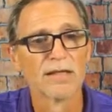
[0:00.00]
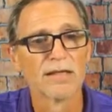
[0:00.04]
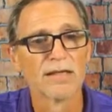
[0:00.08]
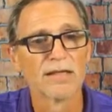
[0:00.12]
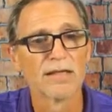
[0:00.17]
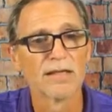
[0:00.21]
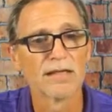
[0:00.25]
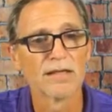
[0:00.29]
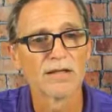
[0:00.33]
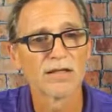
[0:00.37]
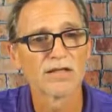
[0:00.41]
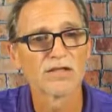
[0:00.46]

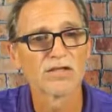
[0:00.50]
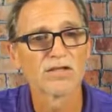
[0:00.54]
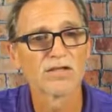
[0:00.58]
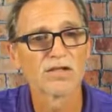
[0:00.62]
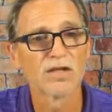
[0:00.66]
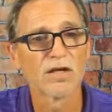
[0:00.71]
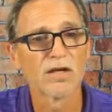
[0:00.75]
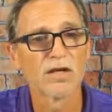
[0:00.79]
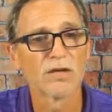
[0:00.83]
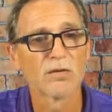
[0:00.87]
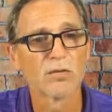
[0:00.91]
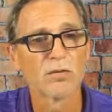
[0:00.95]
Let's
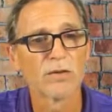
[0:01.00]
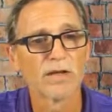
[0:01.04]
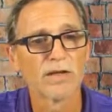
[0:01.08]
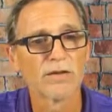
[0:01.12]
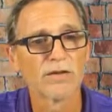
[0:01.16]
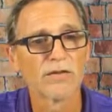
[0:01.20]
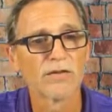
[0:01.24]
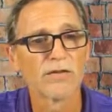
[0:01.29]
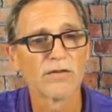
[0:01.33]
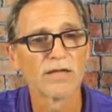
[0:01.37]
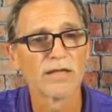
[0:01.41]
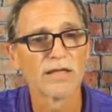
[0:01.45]
start with
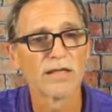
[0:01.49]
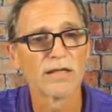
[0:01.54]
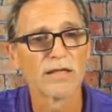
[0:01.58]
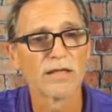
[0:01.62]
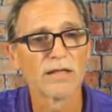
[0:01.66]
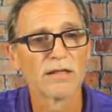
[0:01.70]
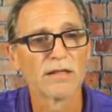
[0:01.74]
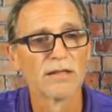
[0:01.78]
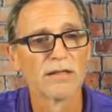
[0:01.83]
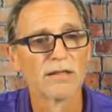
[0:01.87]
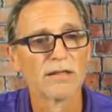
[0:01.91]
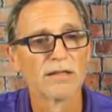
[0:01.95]

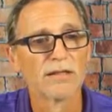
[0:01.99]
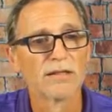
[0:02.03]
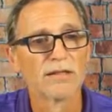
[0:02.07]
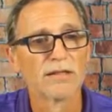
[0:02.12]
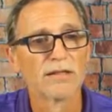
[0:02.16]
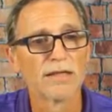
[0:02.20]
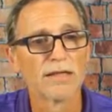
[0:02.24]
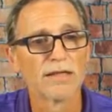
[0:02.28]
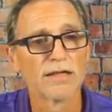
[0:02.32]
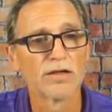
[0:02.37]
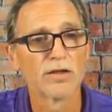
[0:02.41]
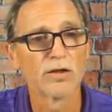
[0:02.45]
the
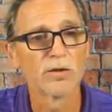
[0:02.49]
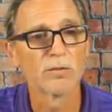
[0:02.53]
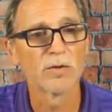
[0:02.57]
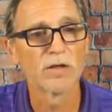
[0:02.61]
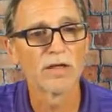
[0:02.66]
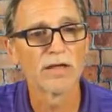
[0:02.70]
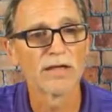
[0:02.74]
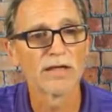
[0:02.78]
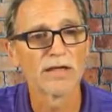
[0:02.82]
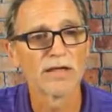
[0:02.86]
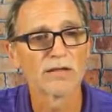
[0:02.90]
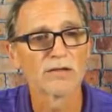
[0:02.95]

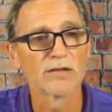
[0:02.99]
accumulator.